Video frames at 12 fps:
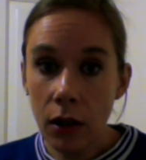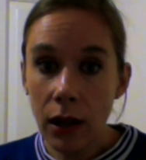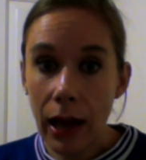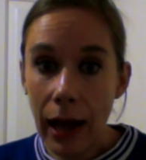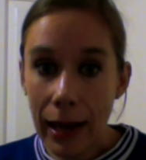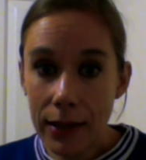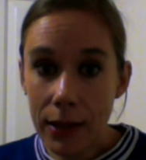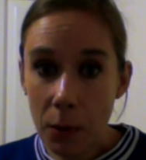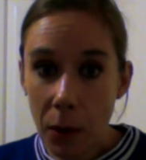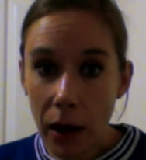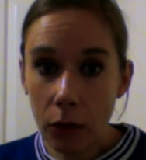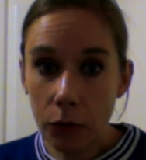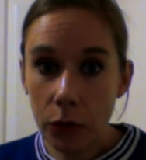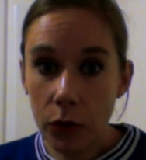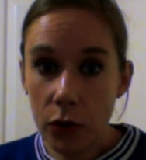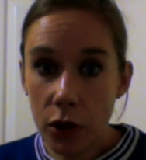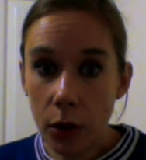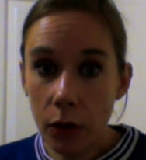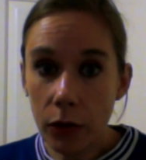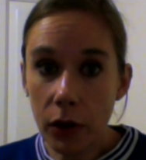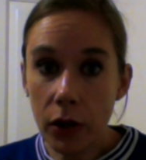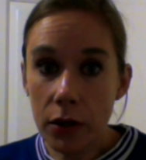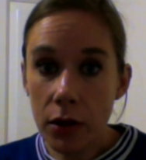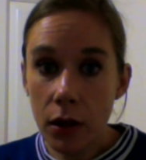£80 for the two of
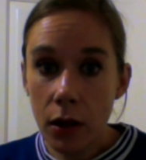us,